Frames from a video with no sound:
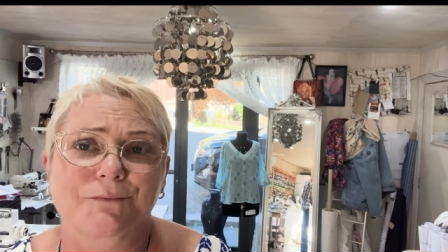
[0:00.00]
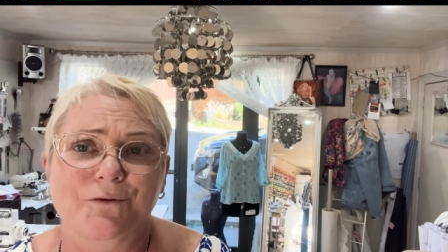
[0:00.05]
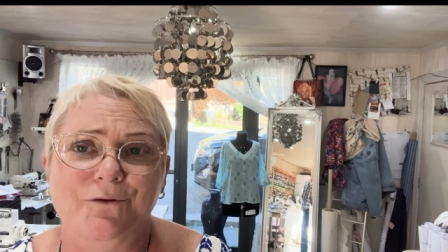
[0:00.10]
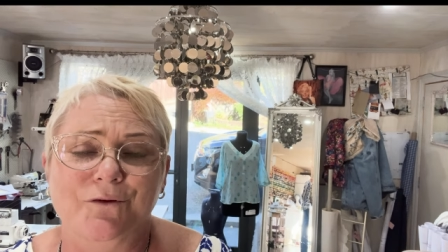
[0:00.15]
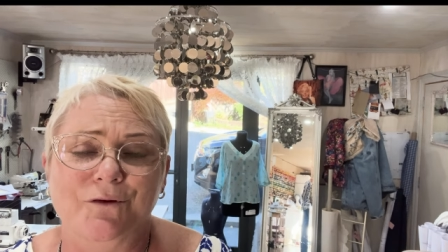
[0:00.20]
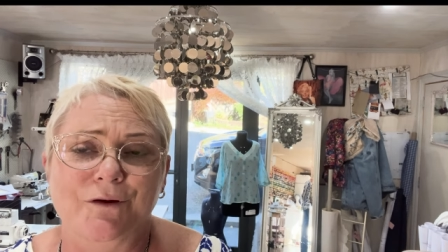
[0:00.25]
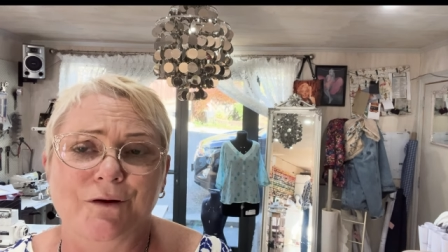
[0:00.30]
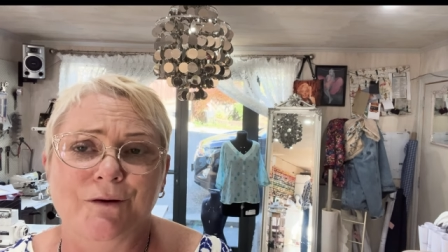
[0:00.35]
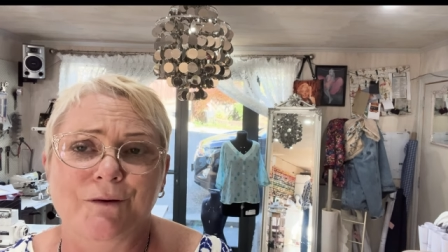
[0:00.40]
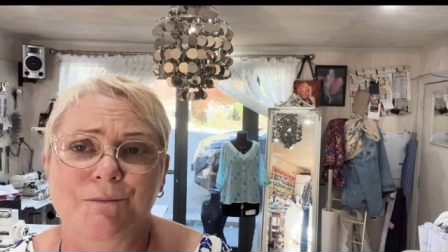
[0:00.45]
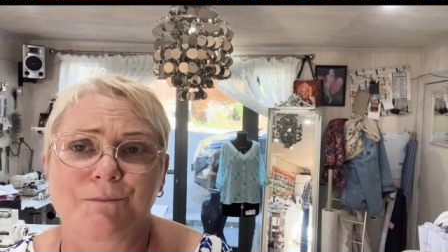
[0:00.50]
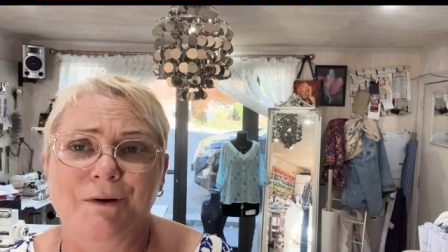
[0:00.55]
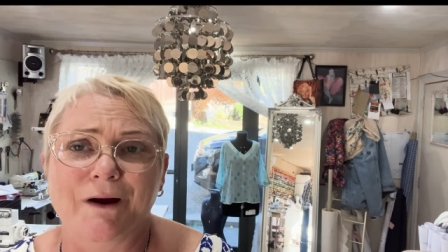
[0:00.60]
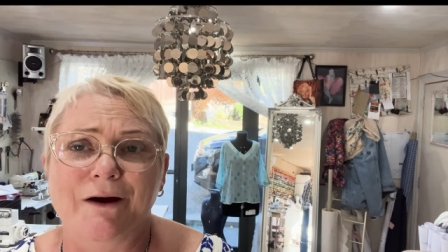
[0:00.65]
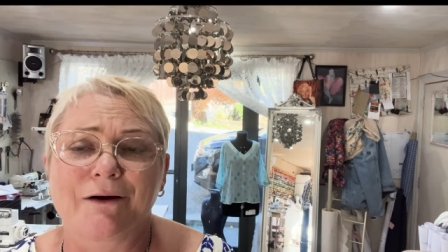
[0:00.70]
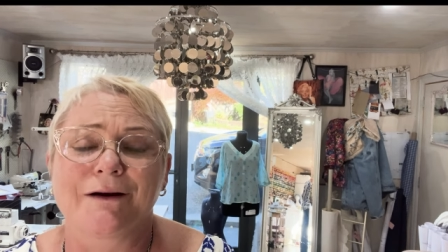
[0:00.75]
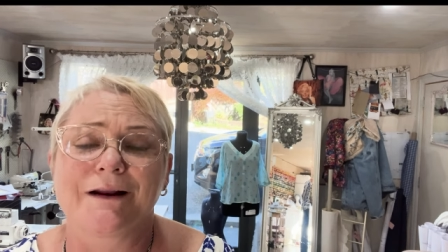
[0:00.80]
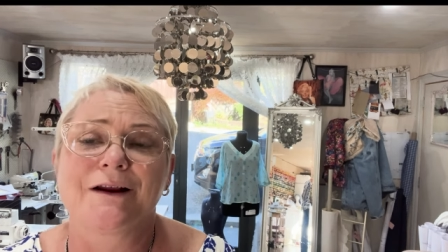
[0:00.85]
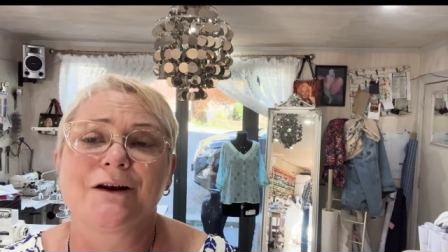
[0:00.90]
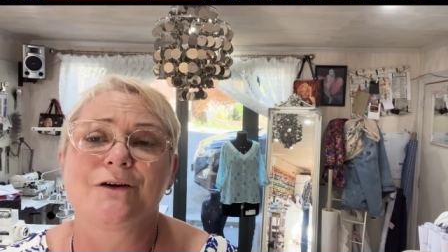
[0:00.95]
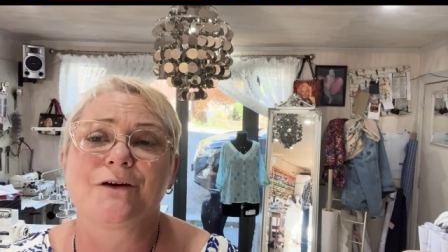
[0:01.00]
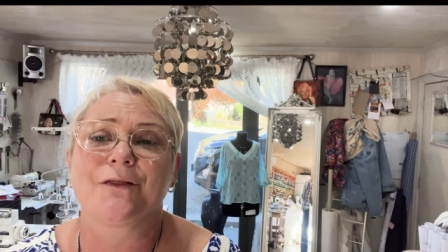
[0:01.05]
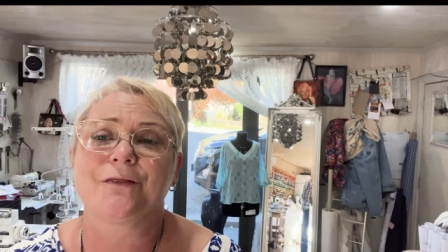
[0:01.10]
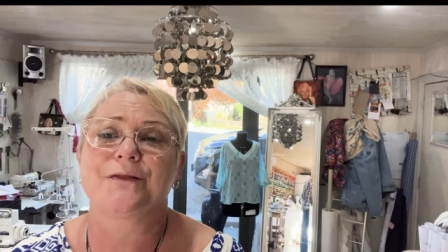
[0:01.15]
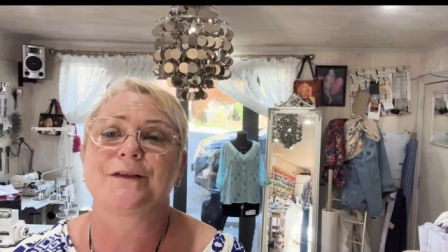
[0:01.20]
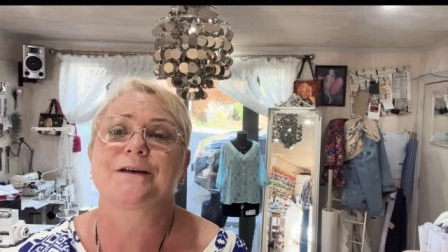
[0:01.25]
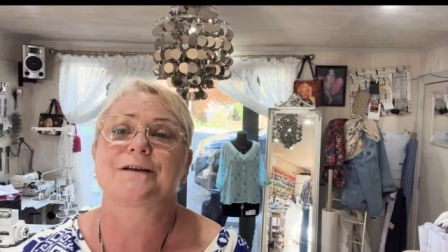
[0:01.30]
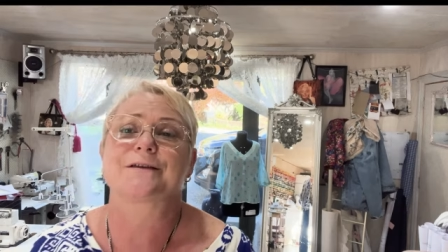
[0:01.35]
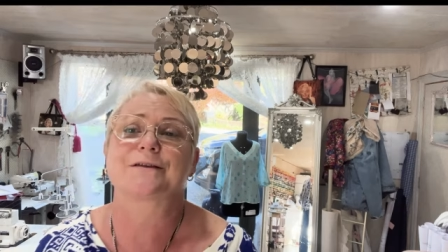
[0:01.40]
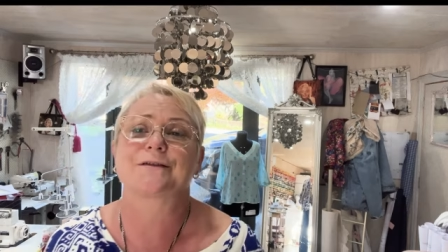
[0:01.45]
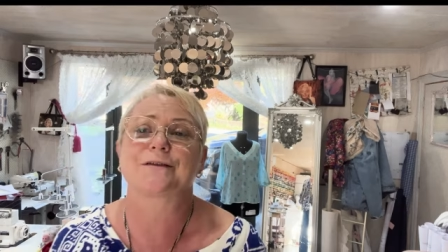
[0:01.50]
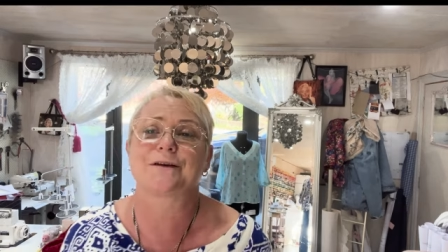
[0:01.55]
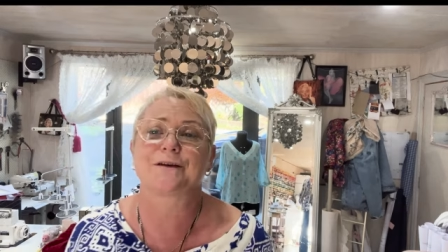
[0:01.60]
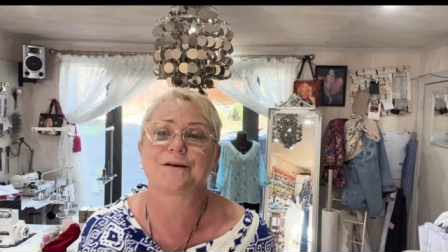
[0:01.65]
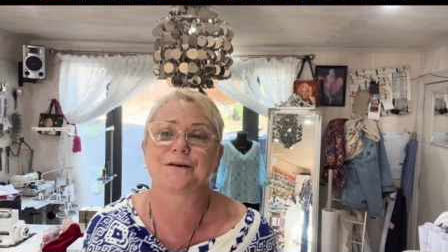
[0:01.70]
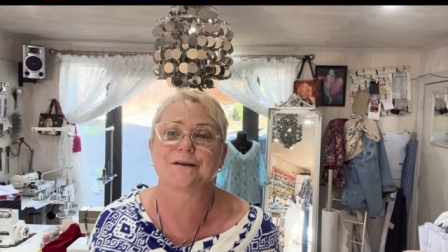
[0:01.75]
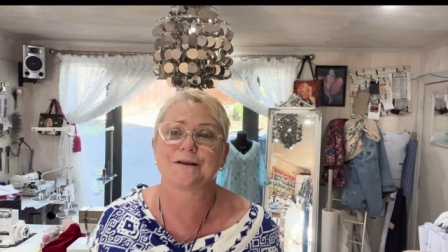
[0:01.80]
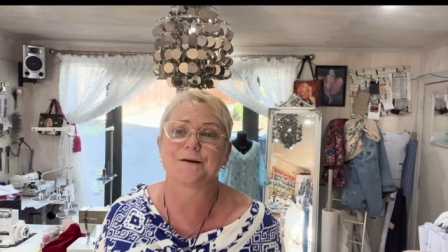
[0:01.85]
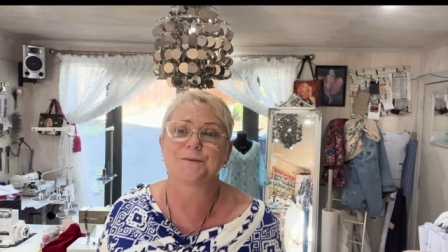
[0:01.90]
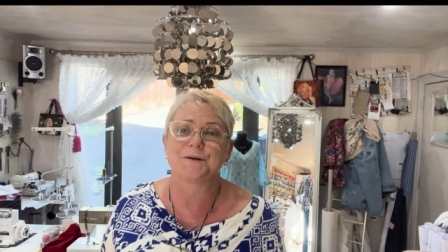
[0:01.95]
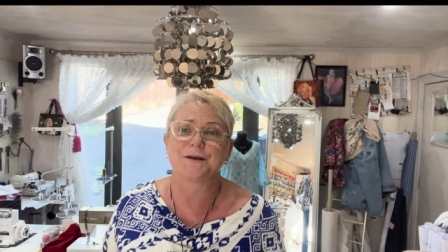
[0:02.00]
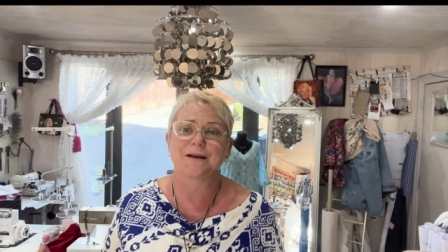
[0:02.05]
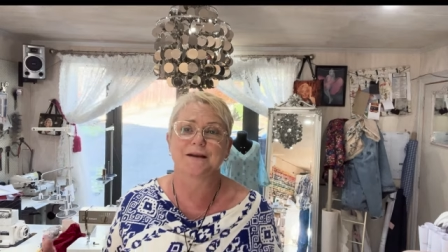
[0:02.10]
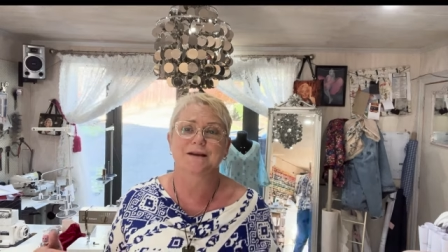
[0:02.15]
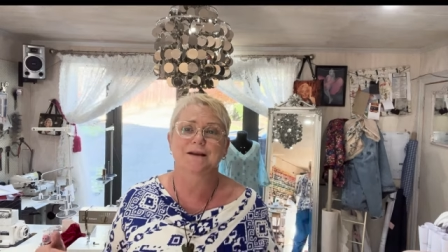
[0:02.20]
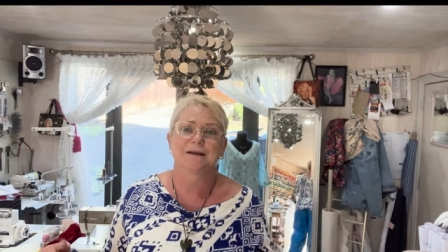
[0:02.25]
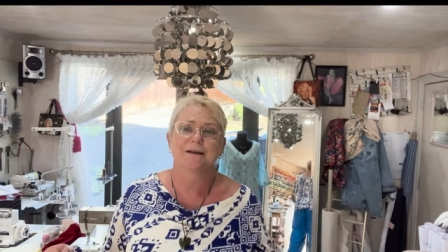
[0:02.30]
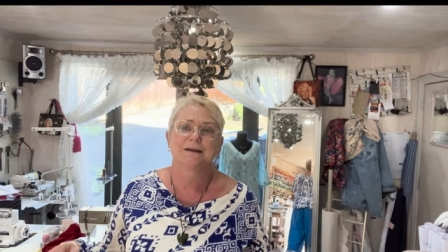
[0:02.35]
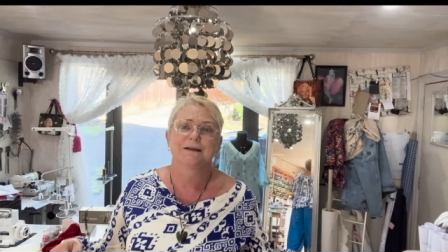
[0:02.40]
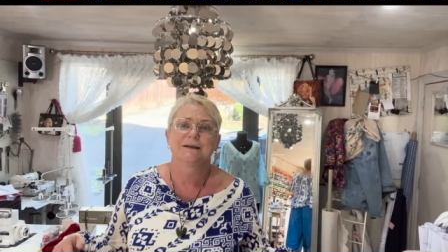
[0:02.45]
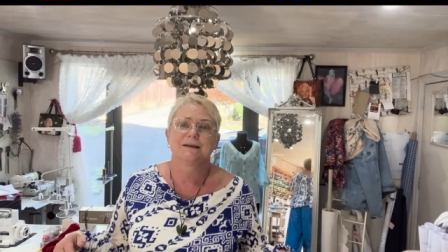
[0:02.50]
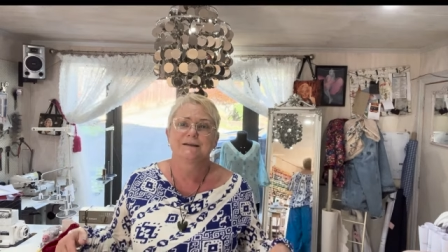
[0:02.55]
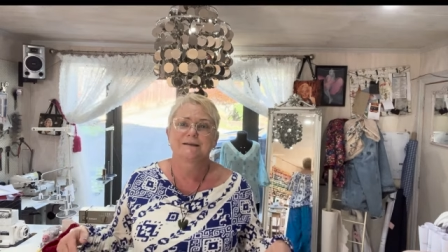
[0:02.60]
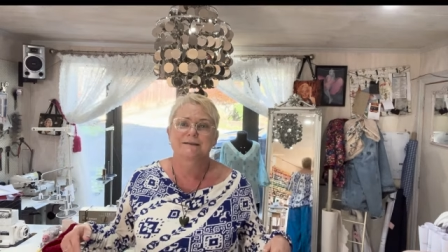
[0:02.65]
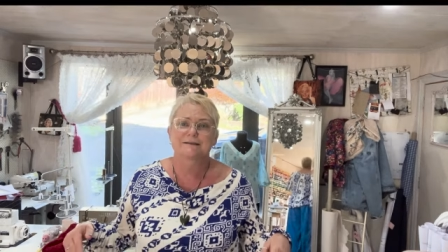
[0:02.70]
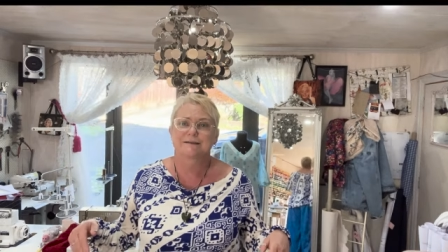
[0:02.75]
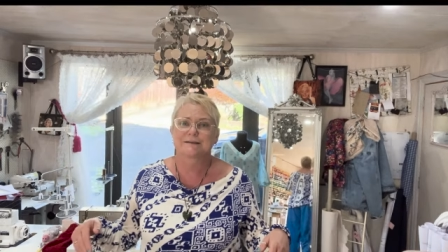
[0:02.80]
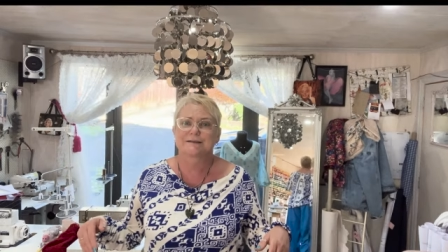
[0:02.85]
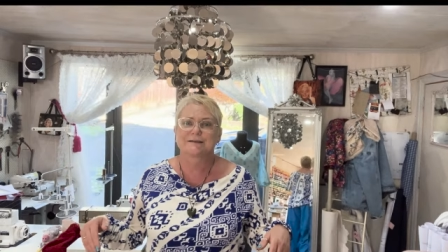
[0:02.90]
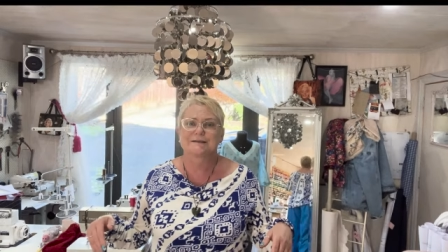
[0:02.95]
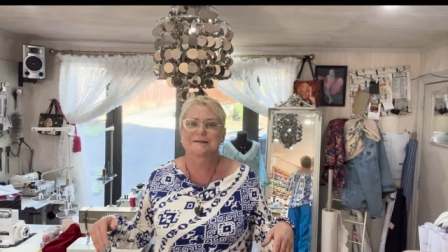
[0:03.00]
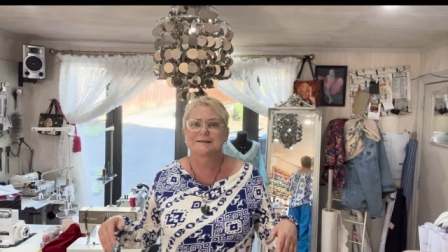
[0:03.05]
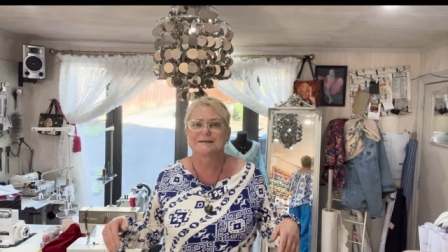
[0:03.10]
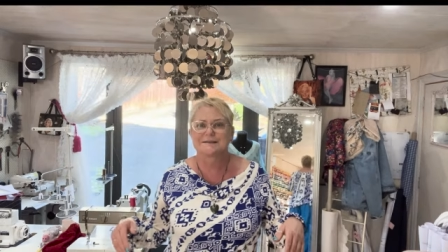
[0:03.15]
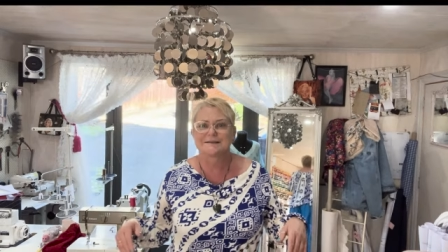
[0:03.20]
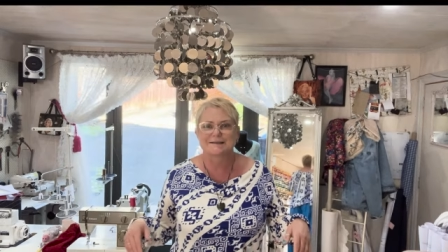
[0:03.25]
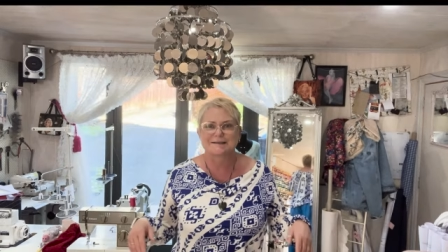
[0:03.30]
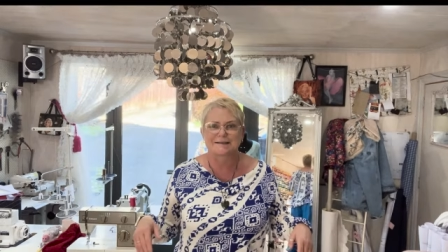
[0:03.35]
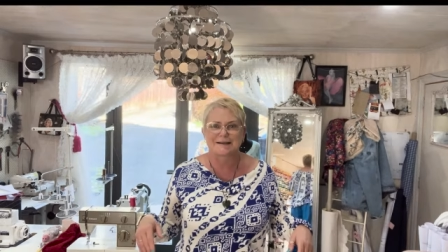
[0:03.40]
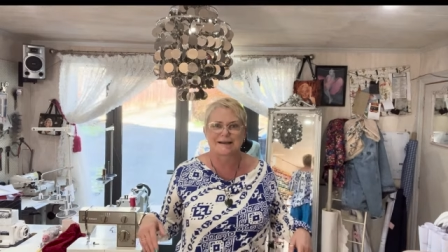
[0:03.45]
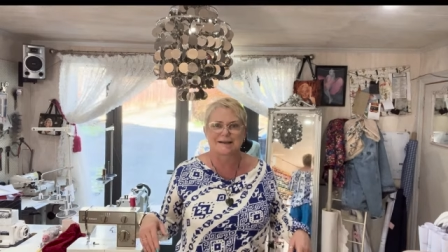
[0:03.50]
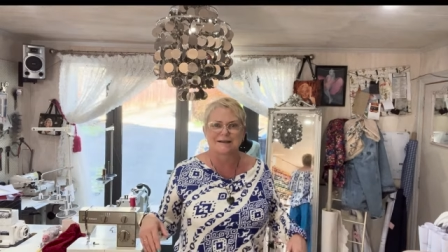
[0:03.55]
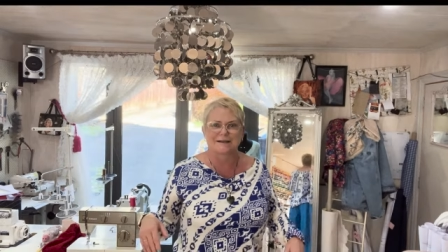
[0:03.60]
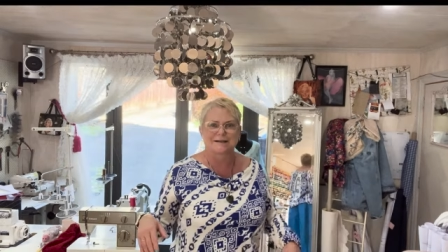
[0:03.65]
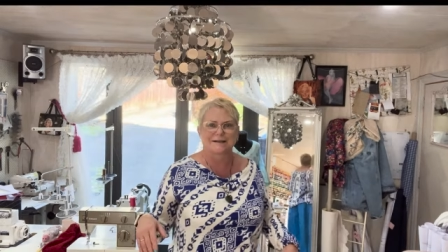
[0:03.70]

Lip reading: So apparently not this though. I mean, it's looking disaster.